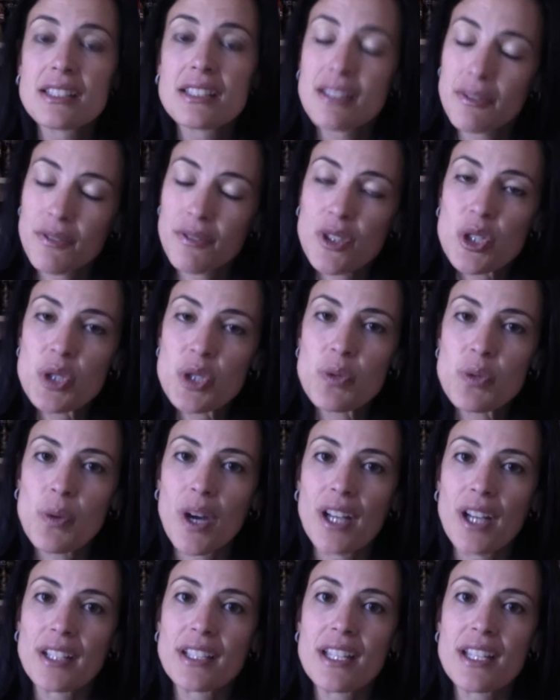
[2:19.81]
The first
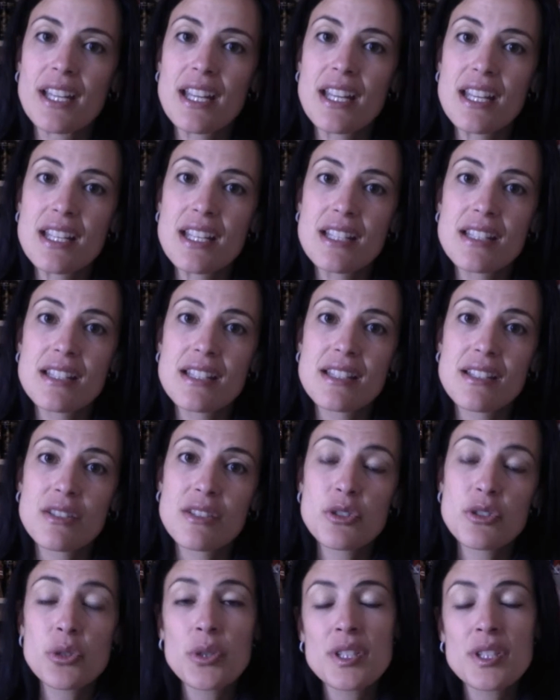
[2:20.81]
one is
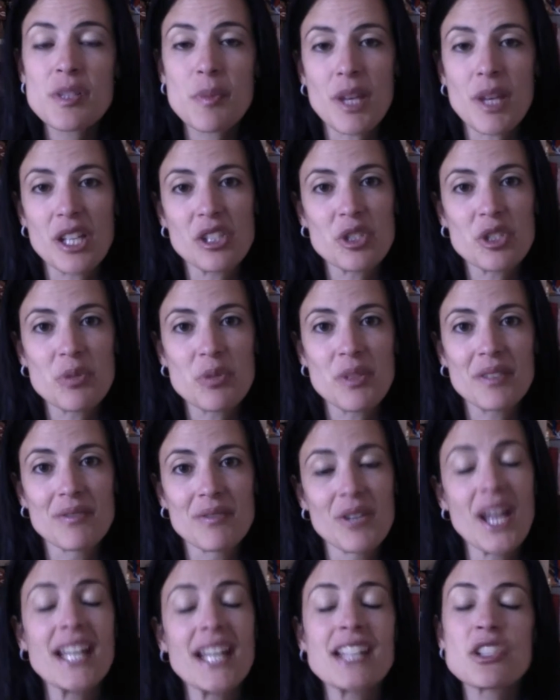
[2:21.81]
choice management,
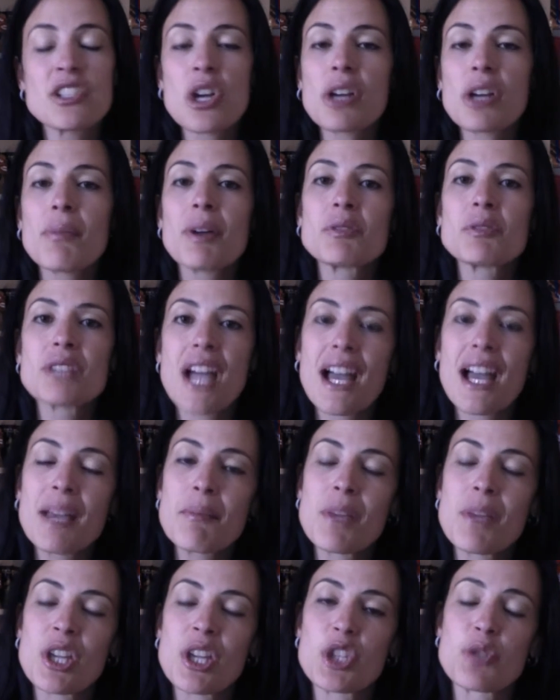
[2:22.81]
right? I talk about
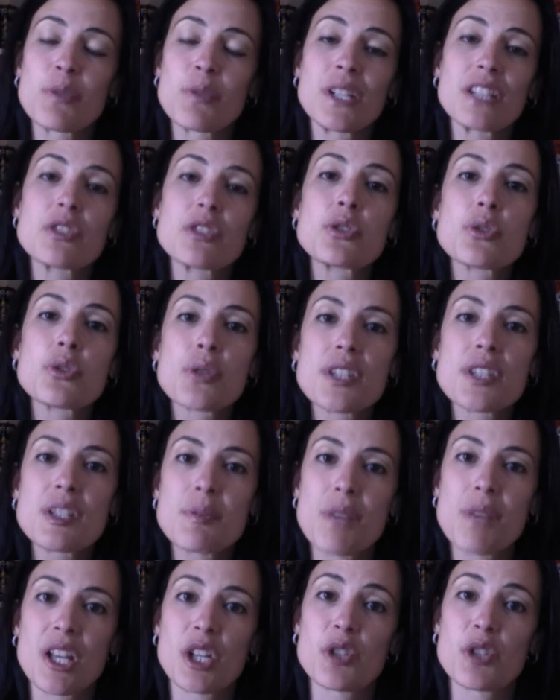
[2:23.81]
time management as choice
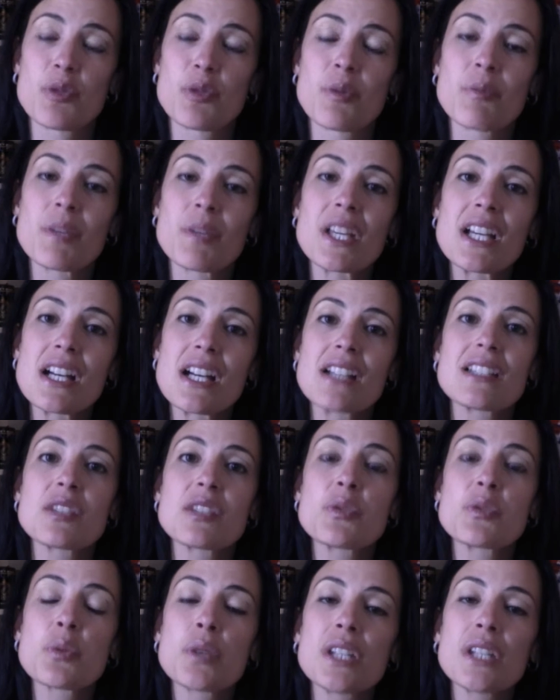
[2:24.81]
management because
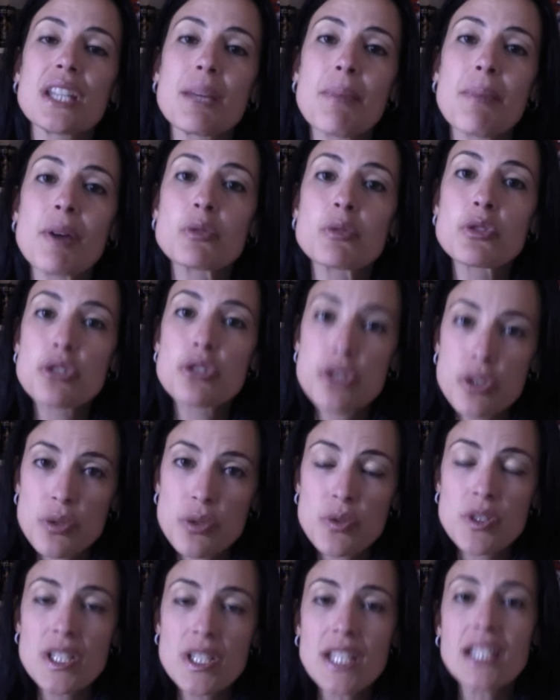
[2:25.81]
it's really about
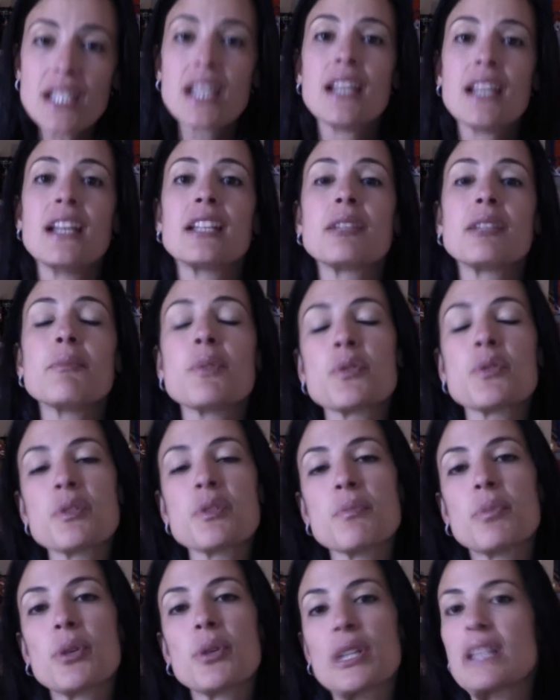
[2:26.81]
choosing the most
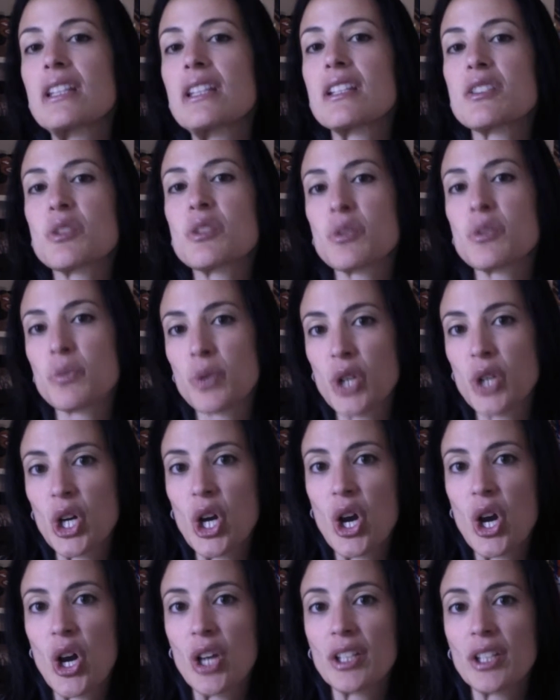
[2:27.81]
important things to
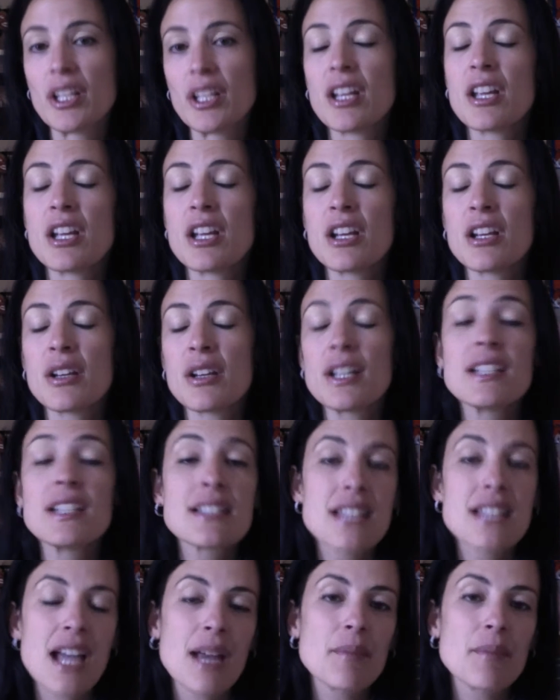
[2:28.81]
work on in the
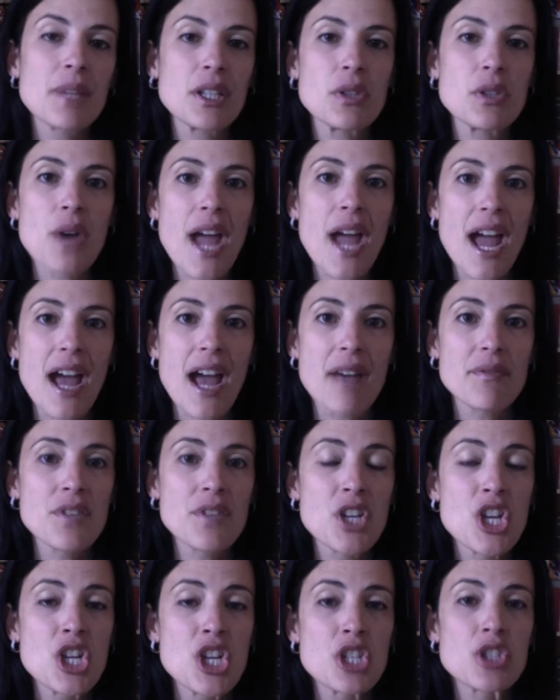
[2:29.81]
time that you have.
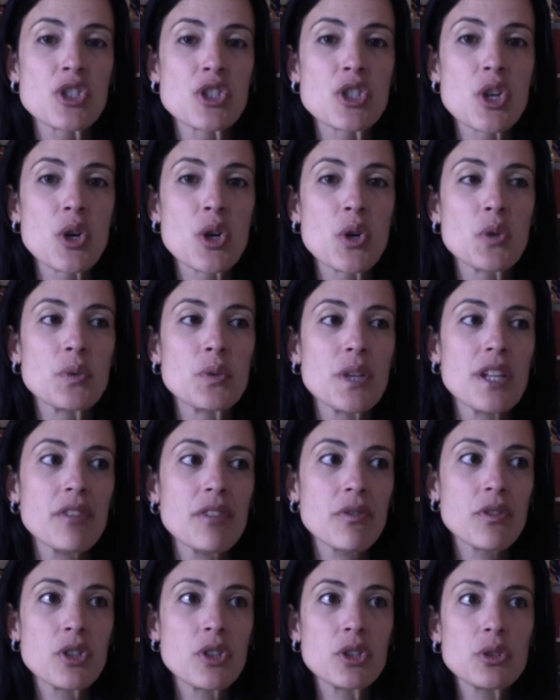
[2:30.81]
So
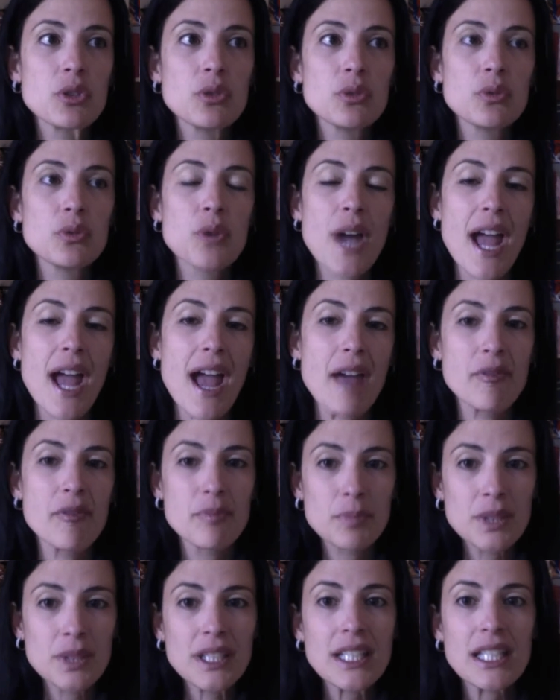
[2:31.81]
if you have
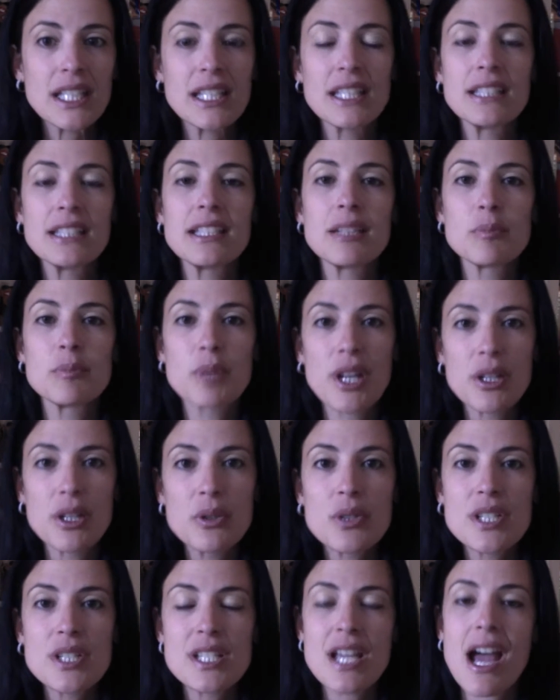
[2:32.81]
planned and
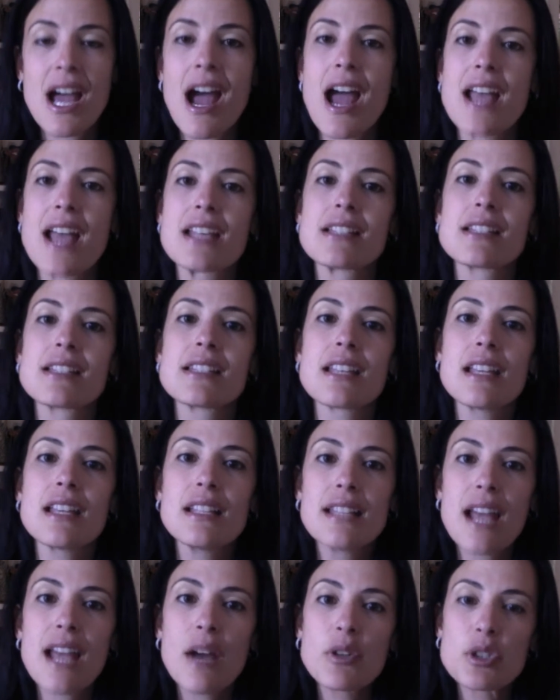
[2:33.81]
prioritized
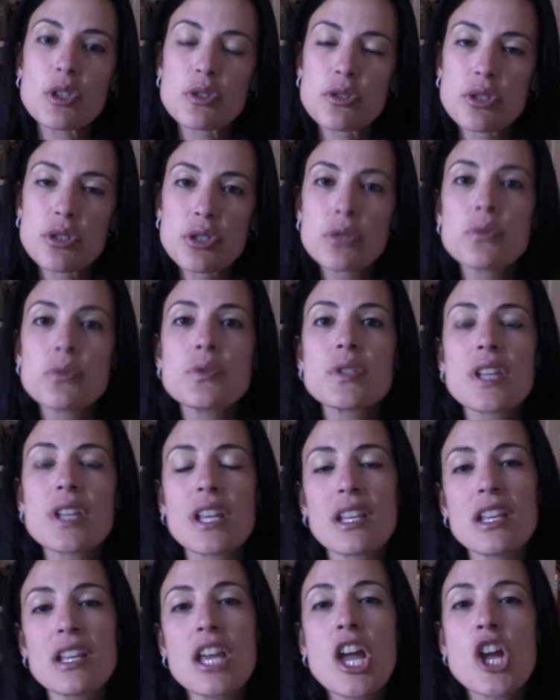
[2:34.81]
and now you're
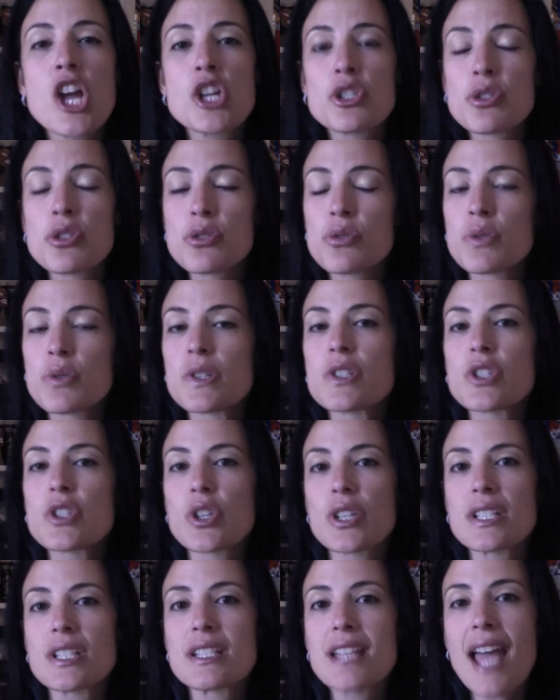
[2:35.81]
choosing to do a
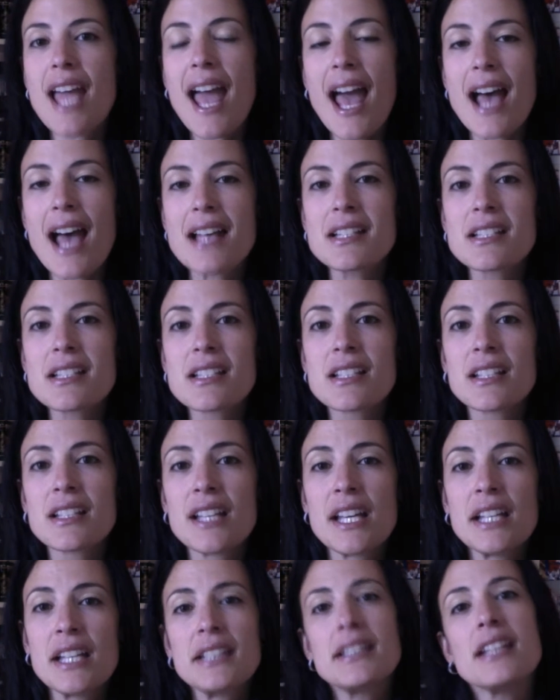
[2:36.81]
certain task,
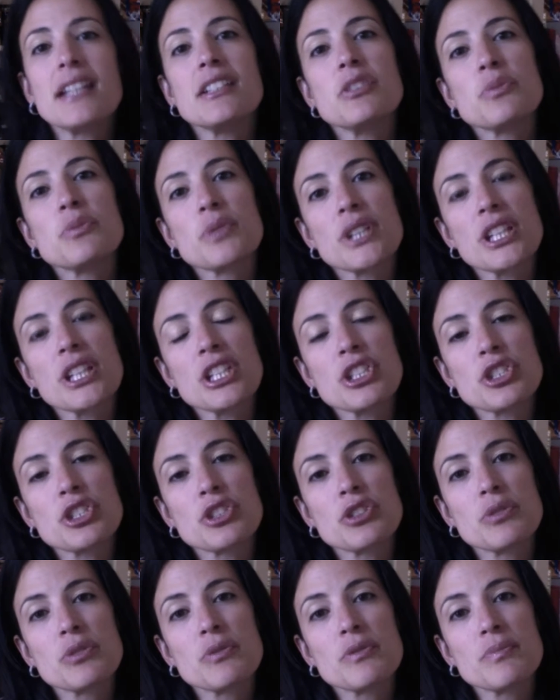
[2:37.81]
then you really
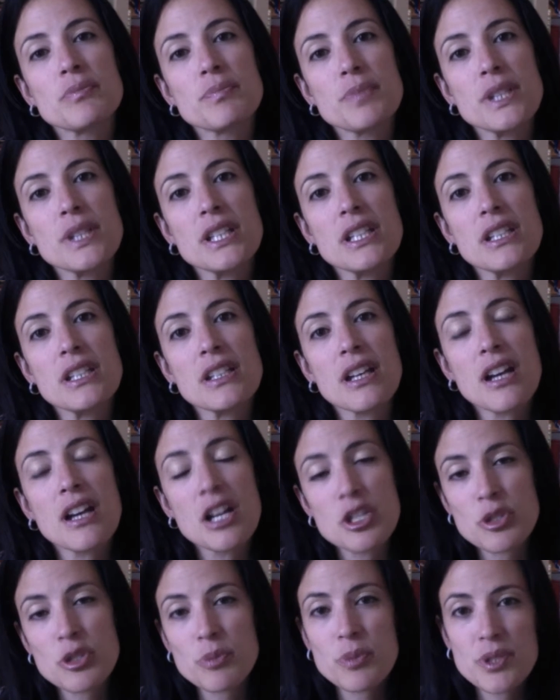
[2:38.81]
should be
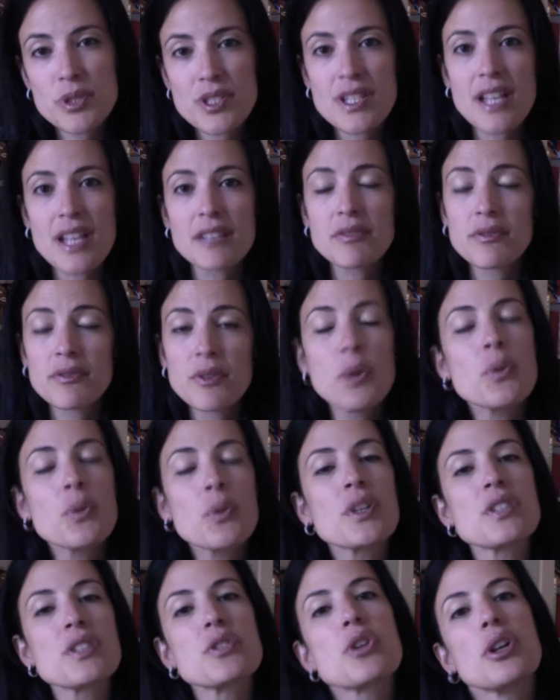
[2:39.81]
100%
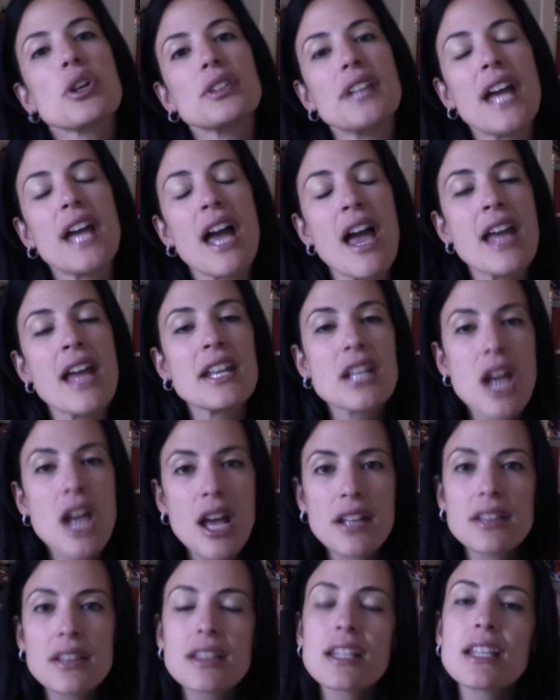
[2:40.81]
focused on that and
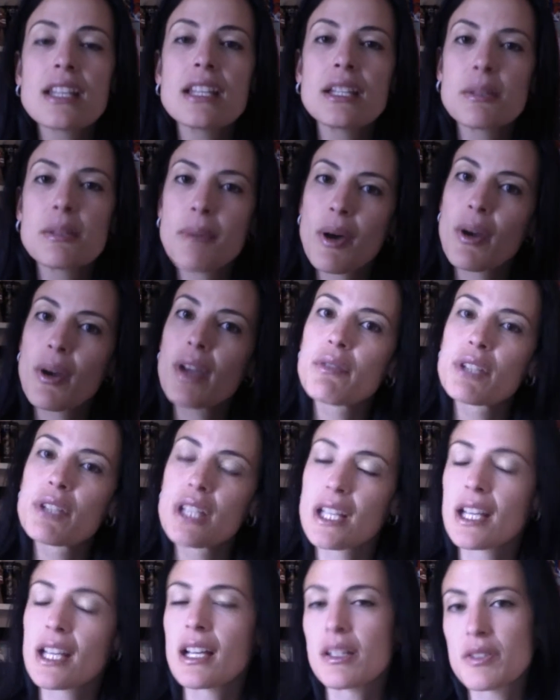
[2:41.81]
not thinking about
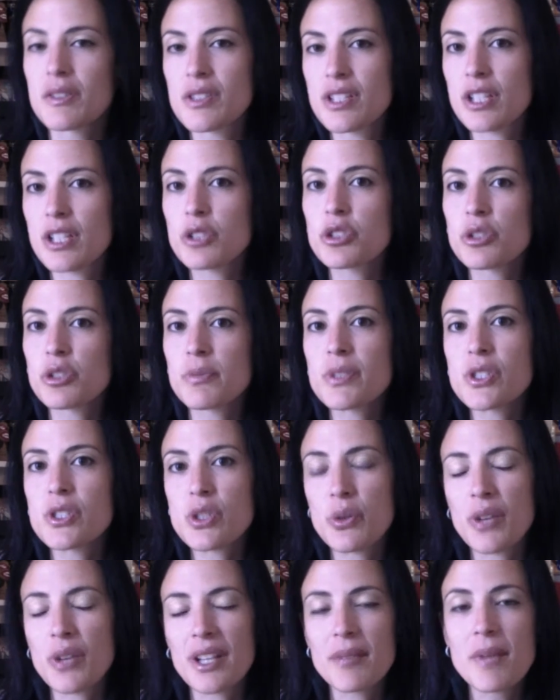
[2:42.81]
everything else that you should be doing.